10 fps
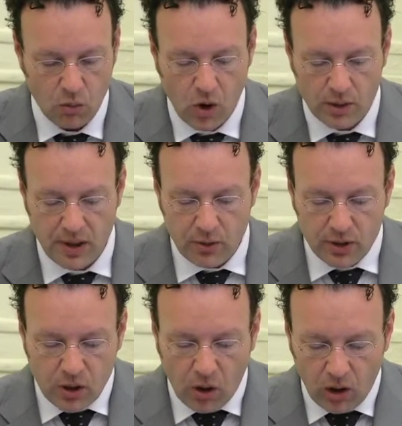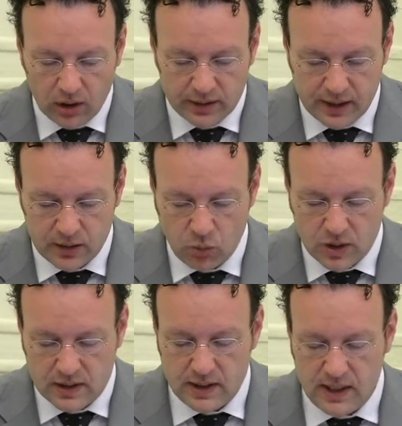One may recall that it
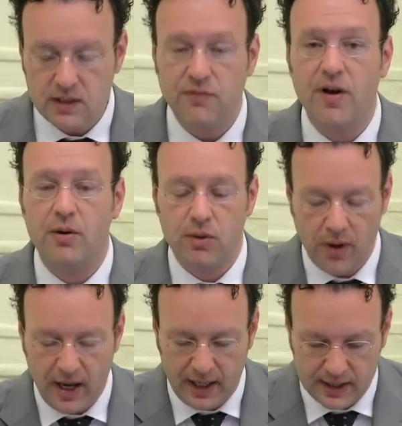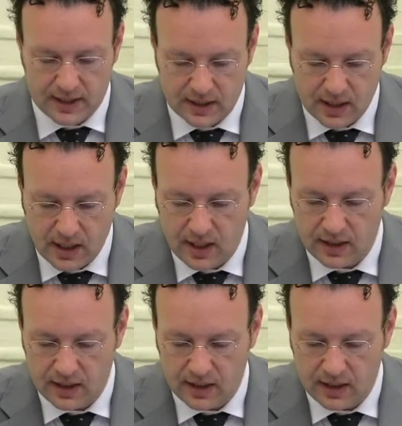was these very relics